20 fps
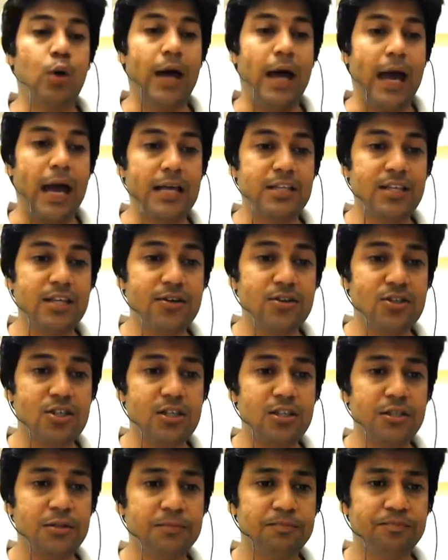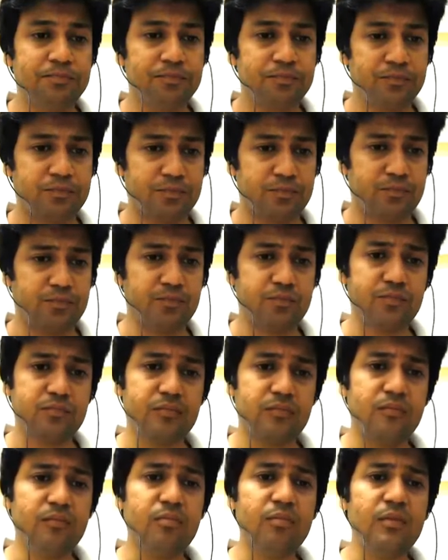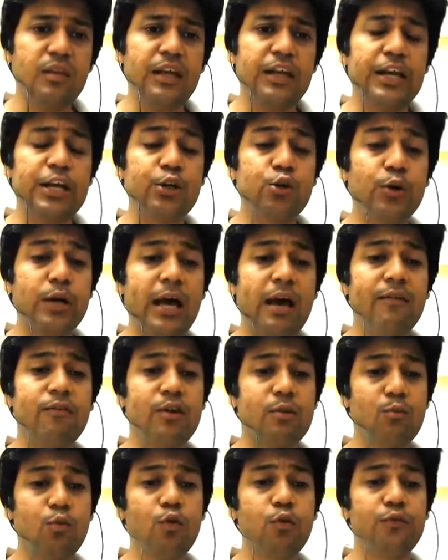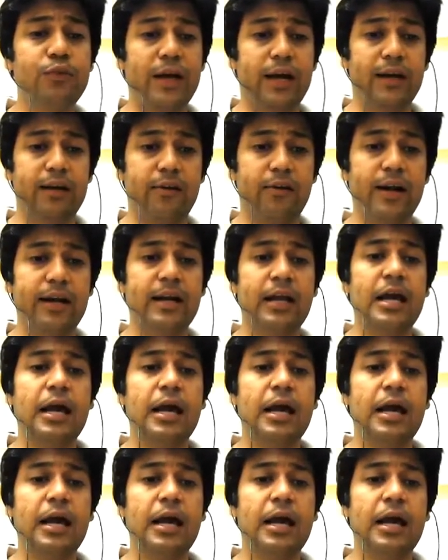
as a result it could have removed that, right?